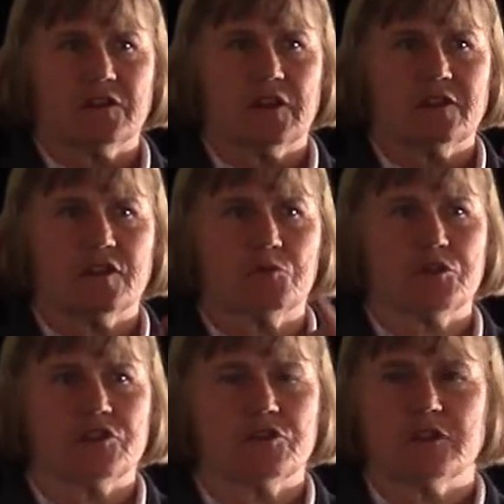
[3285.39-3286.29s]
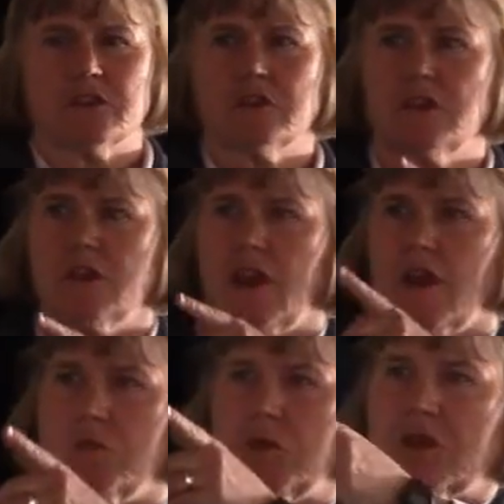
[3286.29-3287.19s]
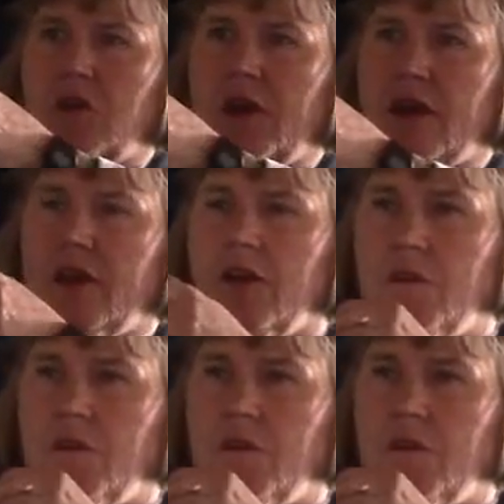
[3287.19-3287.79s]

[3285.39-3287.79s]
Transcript: Do they start pretty soon here? Yeah, but go ahead.